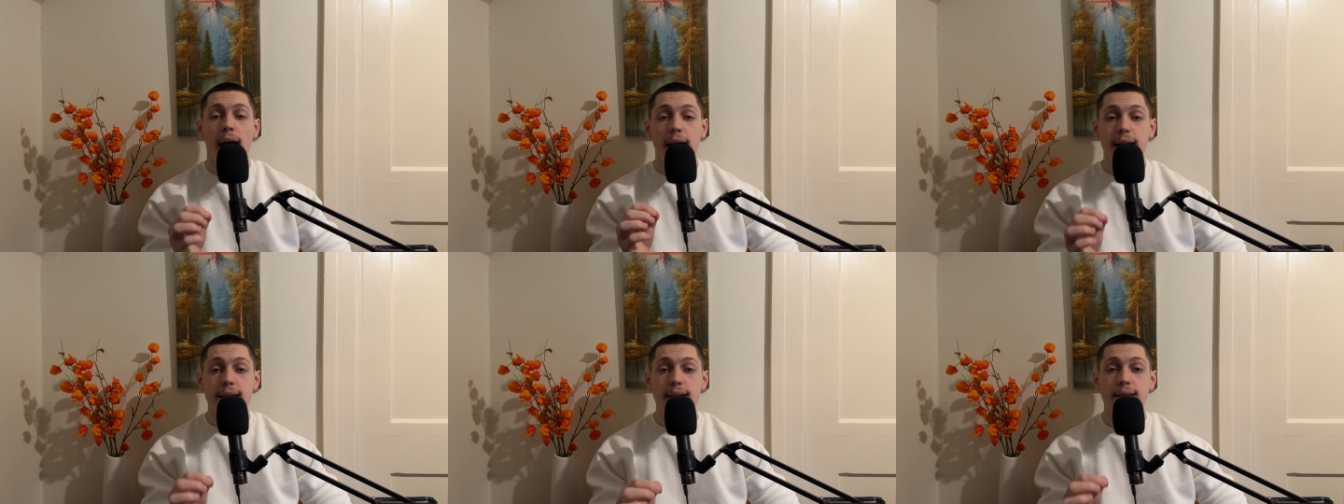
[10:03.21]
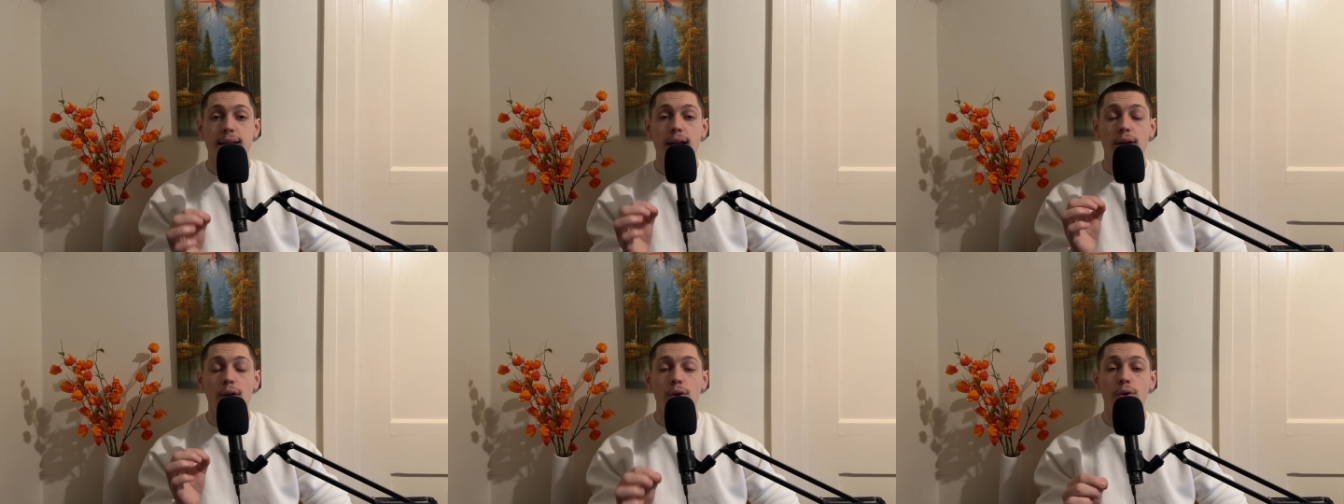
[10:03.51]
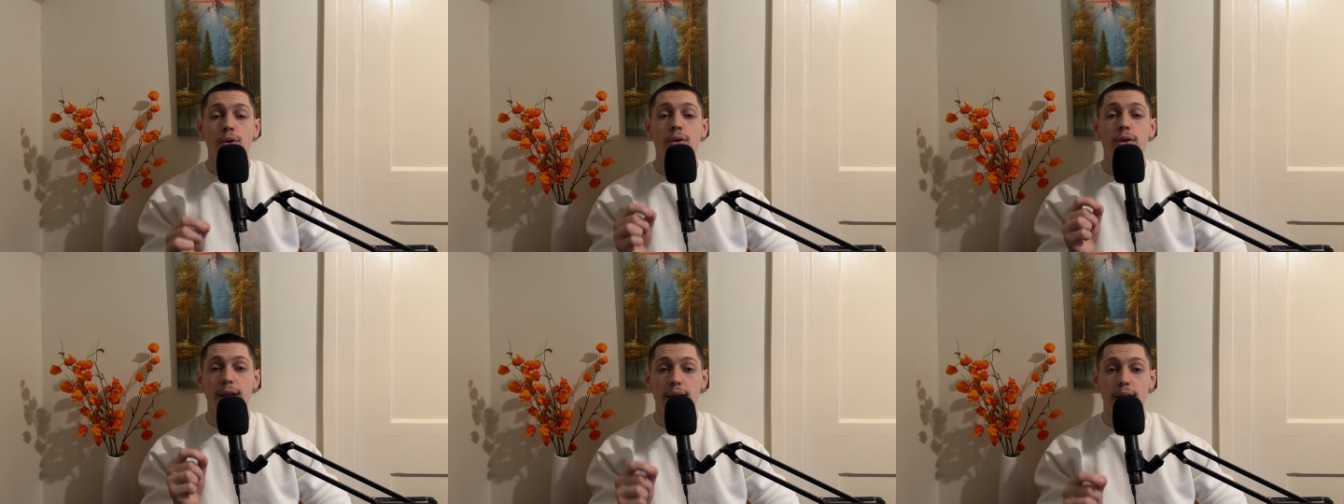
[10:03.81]
As
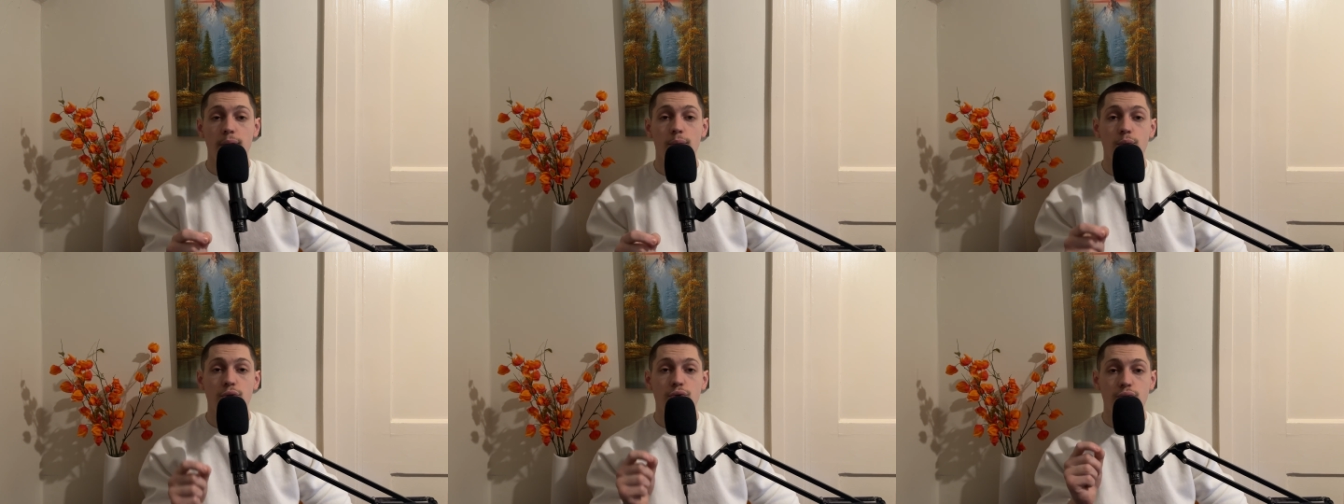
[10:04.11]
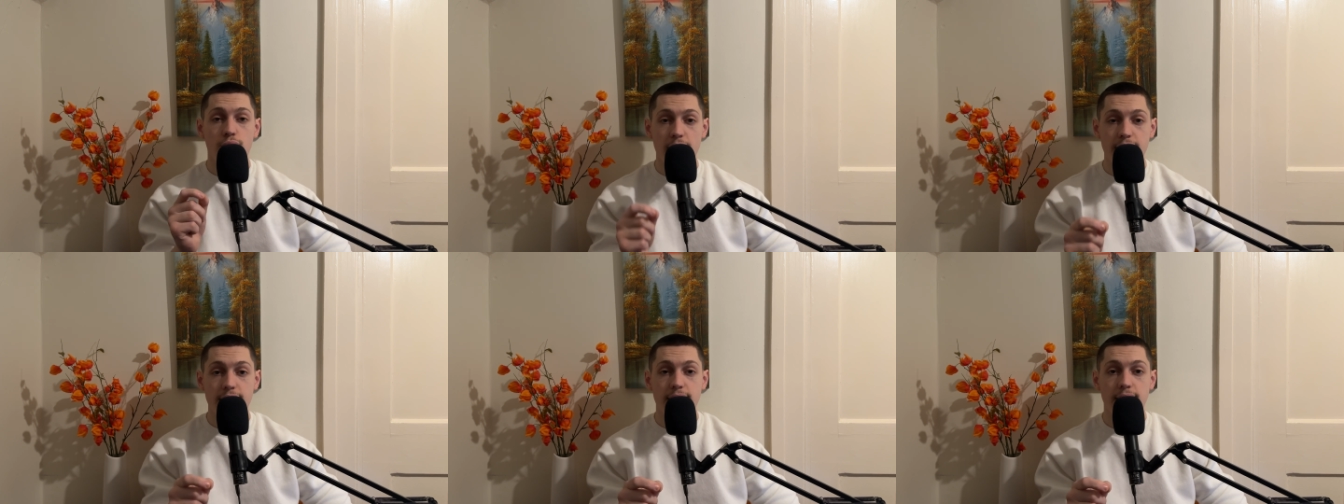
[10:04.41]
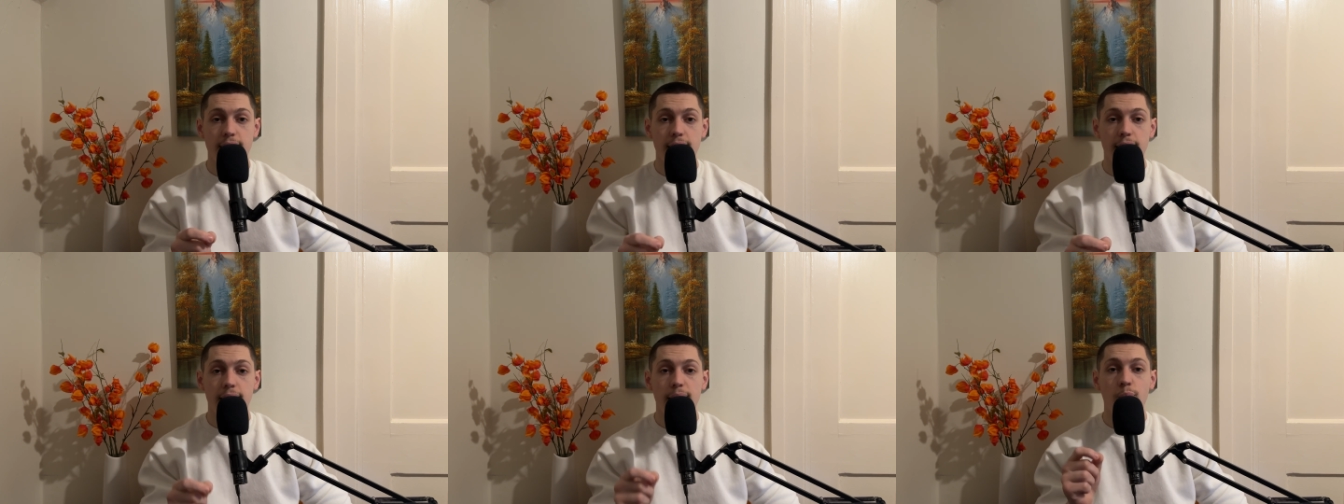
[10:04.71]
Salahuddin was
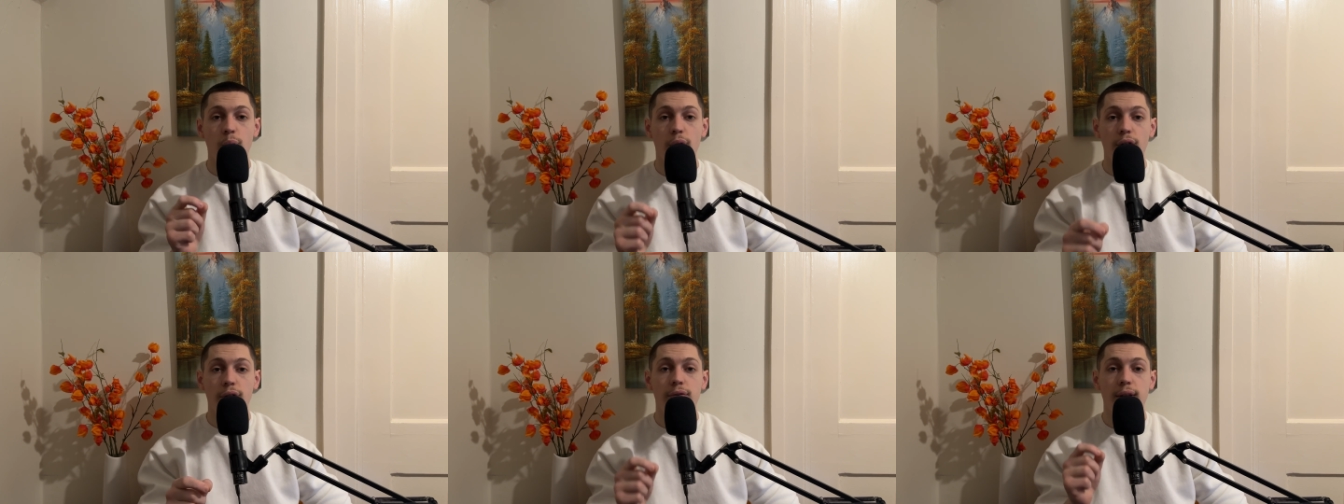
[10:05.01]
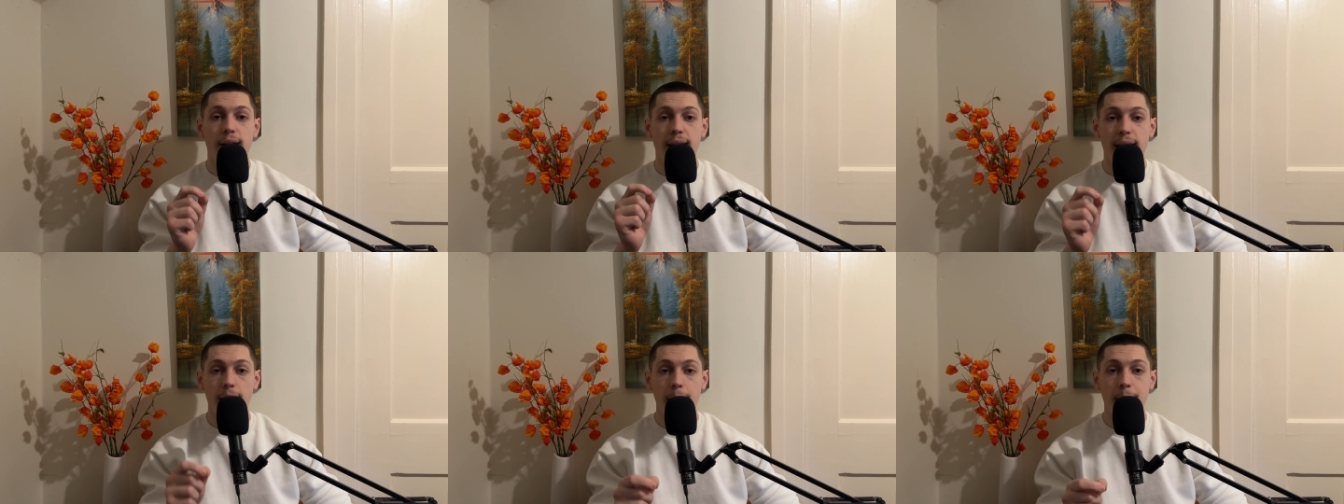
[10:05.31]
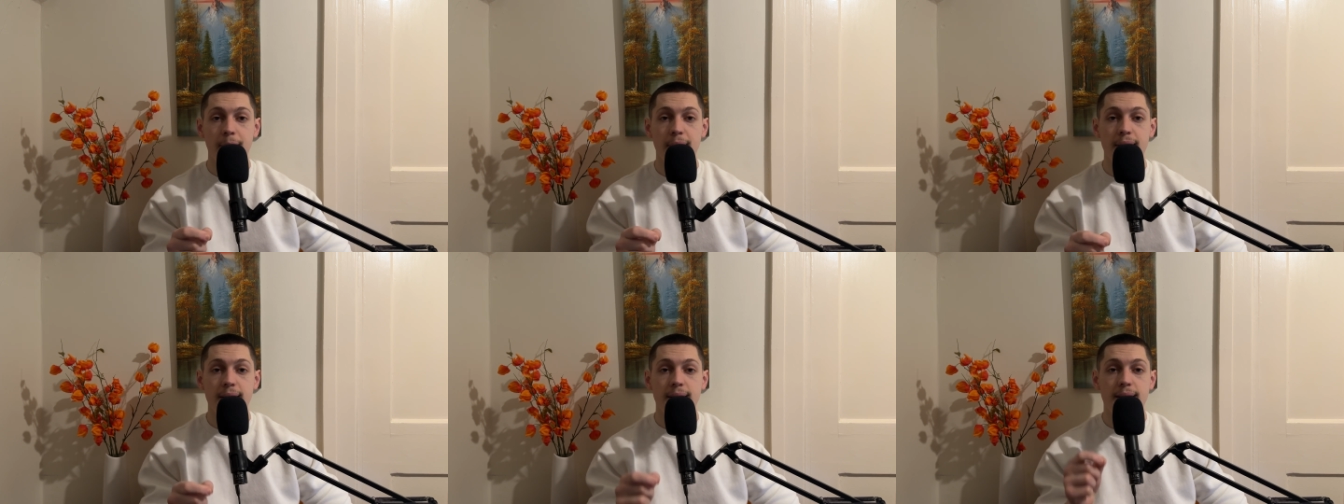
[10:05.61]
resting in one of the
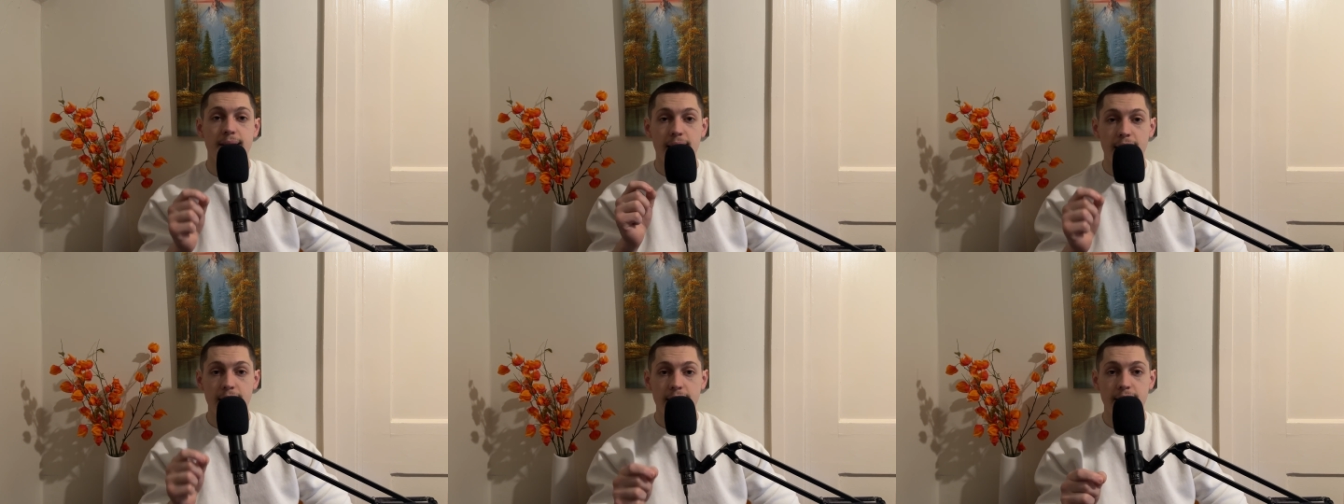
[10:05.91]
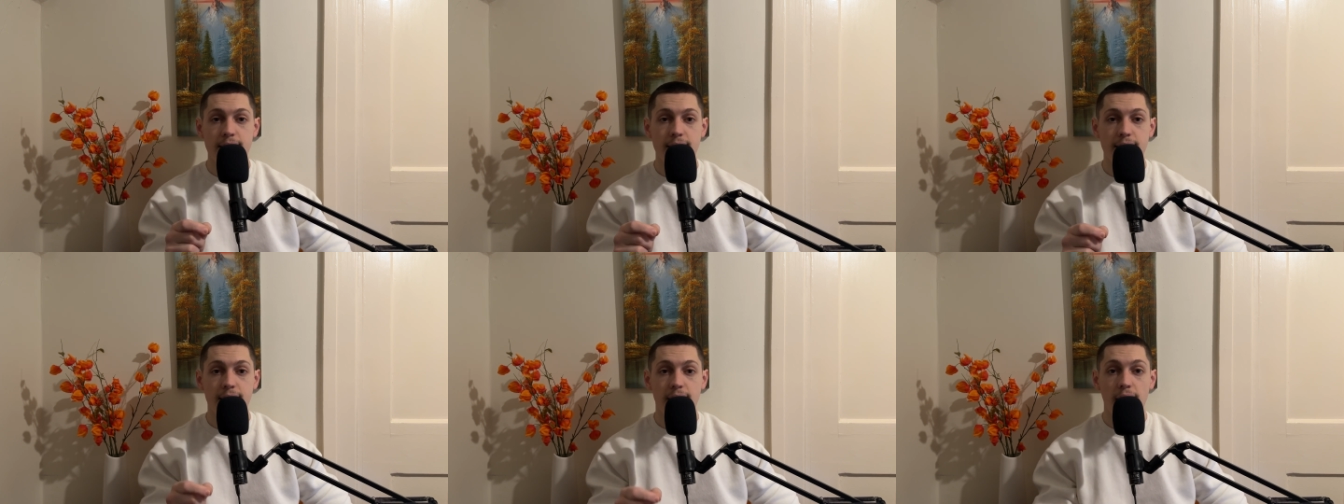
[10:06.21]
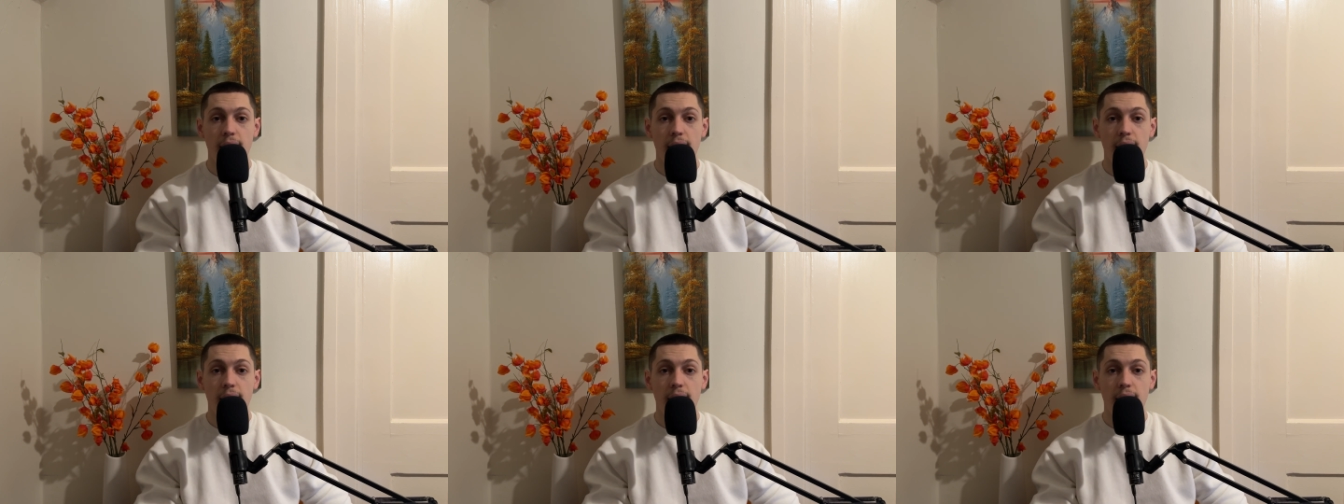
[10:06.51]
captain's tents,